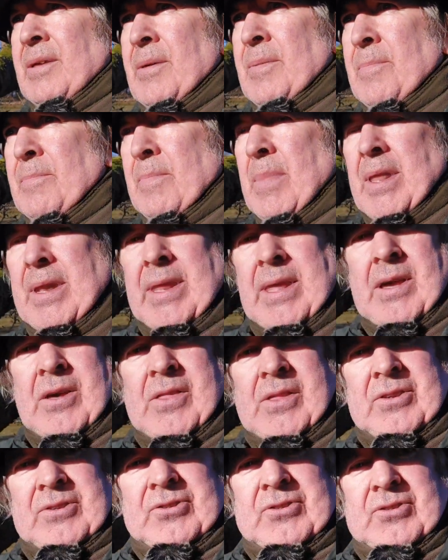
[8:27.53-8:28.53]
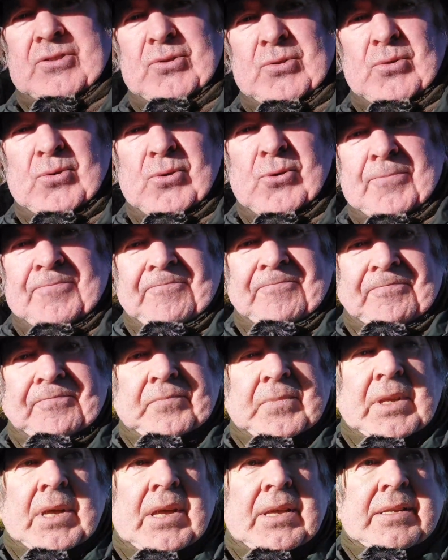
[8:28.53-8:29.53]
many others. So
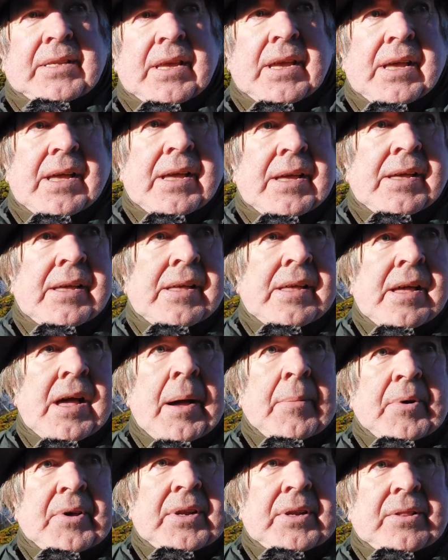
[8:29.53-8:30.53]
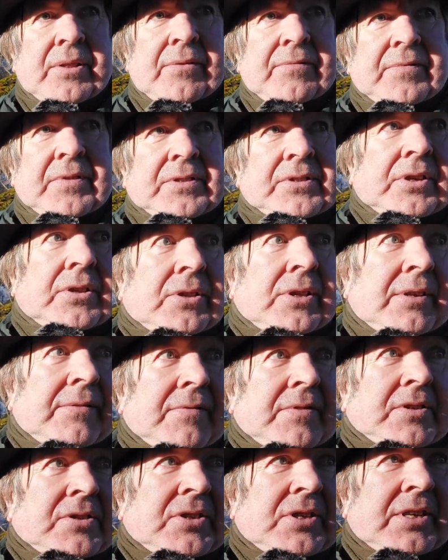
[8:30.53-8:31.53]
yeah, I'm going to love these and leave
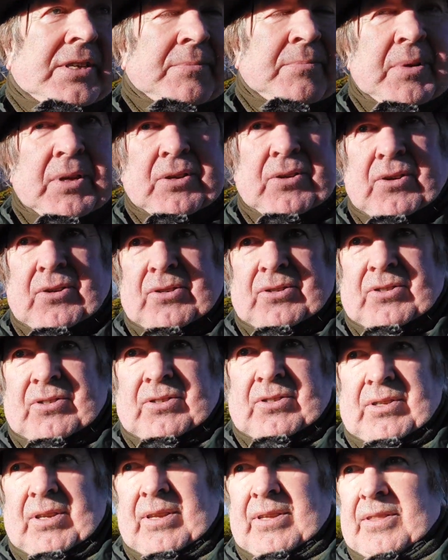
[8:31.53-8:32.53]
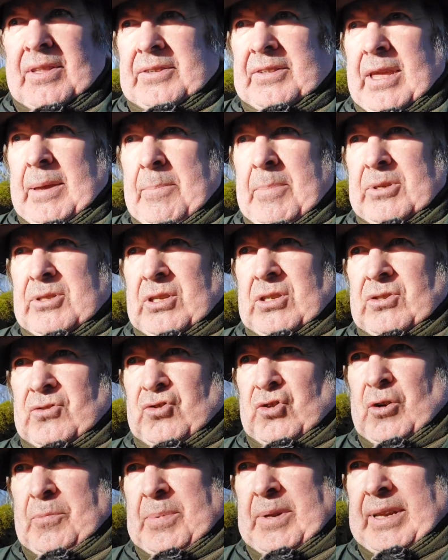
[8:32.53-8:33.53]
these here because the temperature's
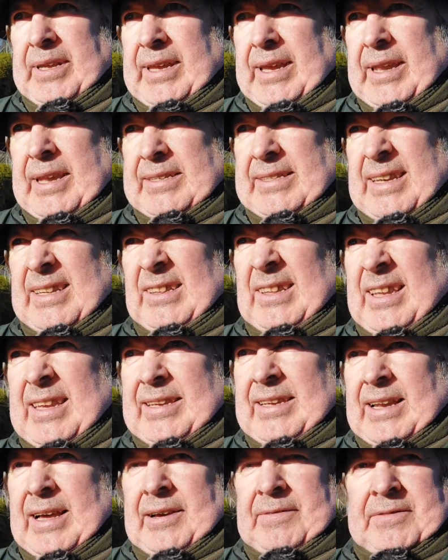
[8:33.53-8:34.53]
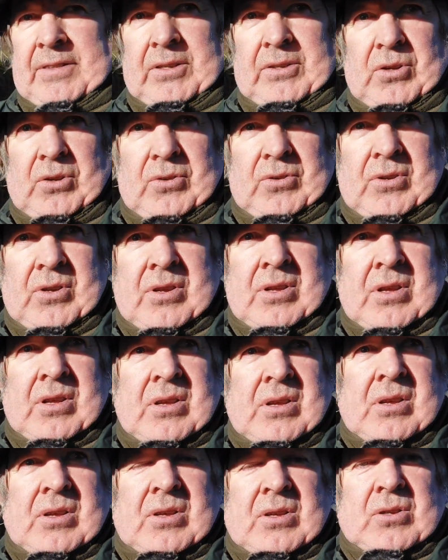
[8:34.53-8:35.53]
dropping again. It's getting late in the afternoon,
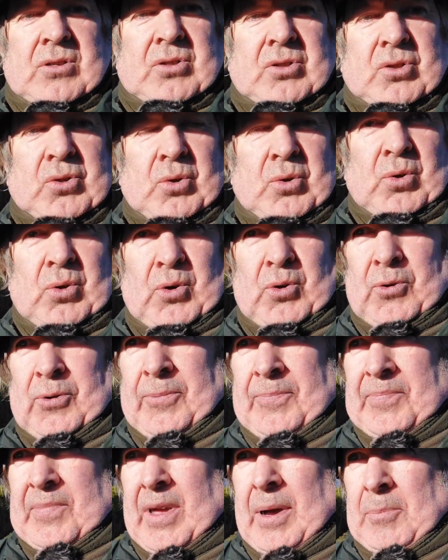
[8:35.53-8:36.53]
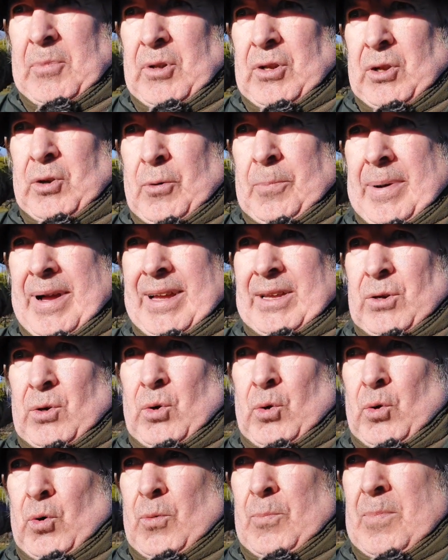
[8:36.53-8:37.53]
so I'm going to go back
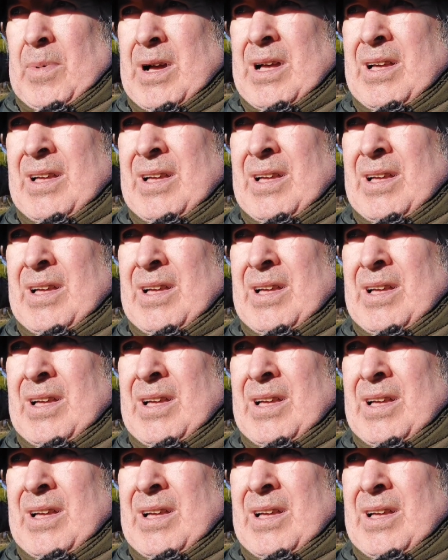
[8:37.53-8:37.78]
home.